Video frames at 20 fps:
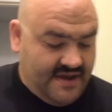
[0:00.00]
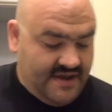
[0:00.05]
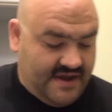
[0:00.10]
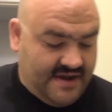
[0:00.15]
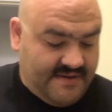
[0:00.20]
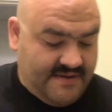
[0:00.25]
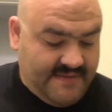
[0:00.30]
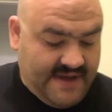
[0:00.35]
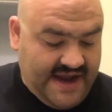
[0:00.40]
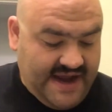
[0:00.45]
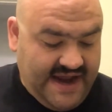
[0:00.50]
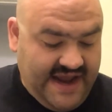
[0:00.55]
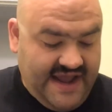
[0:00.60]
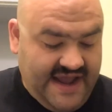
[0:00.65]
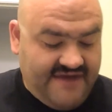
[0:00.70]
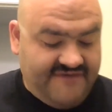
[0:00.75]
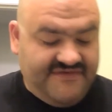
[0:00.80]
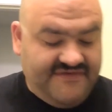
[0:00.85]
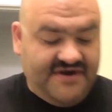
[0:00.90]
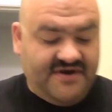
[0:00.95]
Um, I
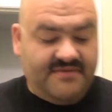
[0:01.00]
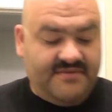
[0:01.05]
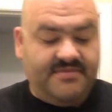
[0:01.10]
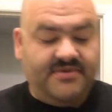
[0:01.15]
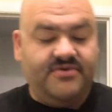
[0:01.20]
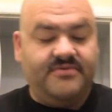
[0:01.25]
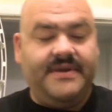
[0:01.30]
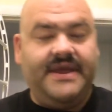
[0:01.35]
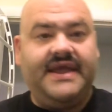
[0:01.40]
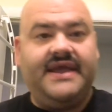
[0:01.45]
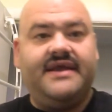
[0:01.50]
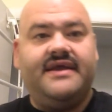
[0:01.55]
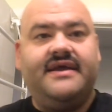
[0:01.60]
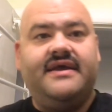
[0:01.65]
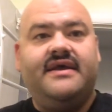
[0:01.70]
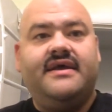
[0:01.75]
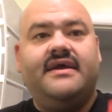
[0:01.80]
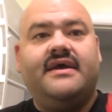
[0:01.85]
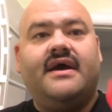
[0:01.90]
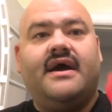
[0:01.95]
have here
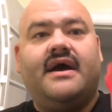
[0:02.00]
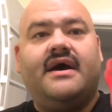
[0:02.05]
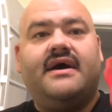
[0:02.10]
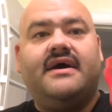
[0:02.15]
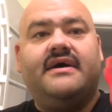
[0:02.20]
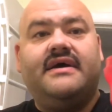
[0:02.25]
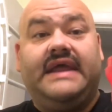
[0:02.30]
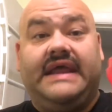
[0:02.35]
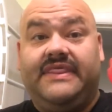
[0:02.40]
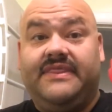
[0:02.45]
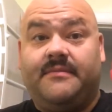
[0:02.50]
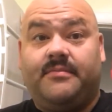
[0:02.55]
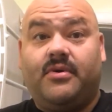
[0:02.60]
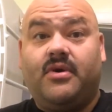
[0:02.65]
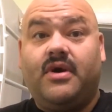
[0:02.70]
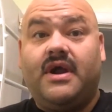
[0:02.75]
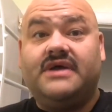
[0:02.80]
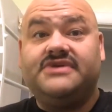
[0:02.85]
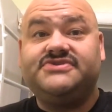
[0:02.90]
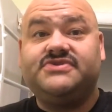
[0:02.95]
blooming uh, in the
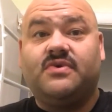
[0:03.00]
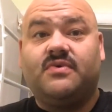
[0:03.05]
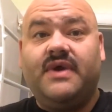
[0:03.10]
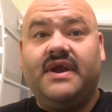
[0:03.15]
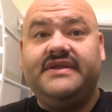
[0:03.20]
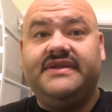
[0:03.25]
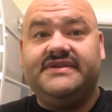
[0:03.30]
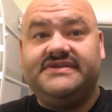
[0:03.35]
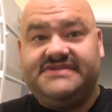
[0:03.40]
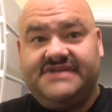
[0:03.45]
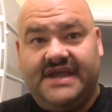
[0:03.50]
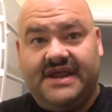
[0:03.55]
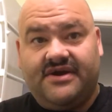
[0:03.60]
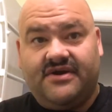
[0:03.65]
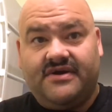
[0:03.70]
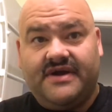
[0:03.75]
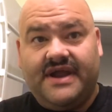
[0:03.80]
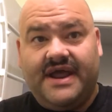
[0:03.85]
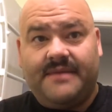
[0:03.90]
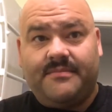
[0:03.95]
Proraso Red
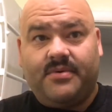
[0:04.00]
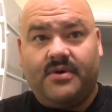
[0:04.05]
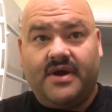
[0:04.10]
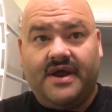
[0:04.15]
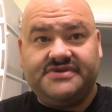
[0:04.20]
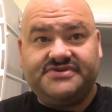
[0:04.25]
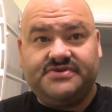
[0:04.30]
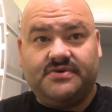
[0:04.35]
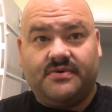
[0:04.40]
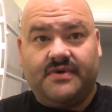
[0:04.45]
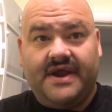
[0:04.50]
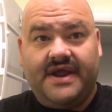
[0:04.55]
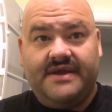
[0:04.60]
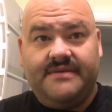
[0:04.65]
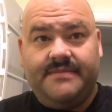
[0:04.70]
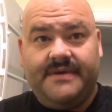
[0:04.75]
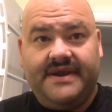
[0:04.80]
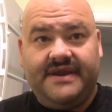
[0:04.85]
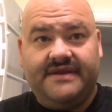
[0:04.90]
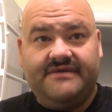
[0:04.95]
container, not Proraso
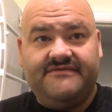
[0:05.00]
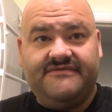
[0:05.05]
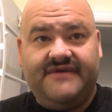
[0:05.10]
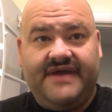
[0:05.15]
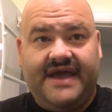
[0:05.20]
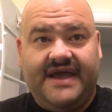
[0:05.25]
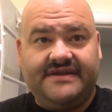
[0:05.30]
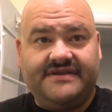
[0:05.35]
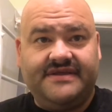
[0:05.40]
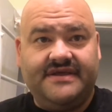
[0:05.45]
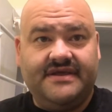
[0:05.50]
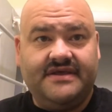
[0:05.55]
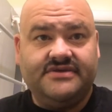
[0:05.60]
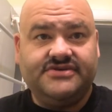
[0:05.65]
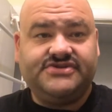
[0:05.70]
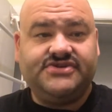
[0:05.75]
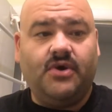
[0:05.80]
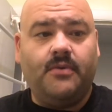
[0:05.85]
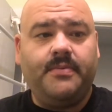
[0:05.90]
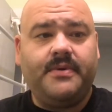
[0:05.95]
Red, but in fact
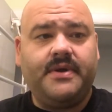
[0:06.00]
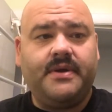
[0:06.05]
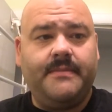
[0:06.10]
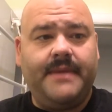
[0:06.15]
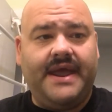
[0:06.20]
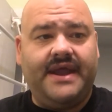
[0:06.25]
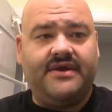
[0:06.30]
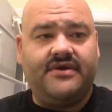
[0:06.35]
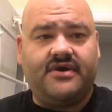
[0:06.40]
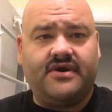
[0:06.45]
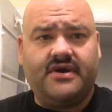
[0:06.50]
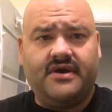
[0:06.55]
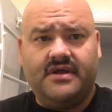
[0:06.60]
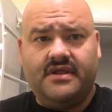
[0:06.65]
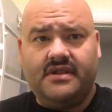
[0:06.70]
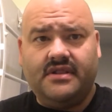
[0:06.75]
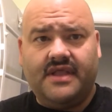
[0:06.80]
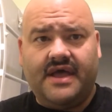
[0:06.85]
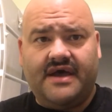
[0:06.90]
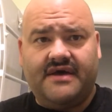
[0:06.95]
Soap Commander
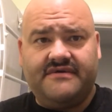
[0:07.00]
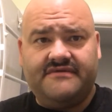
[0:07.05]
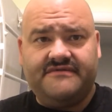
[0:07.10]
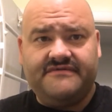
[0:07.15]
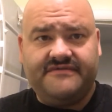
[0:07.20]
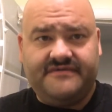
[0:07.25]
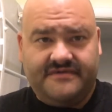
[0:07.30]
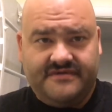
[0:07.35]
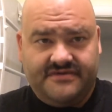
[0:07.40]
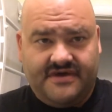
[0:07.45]
Love.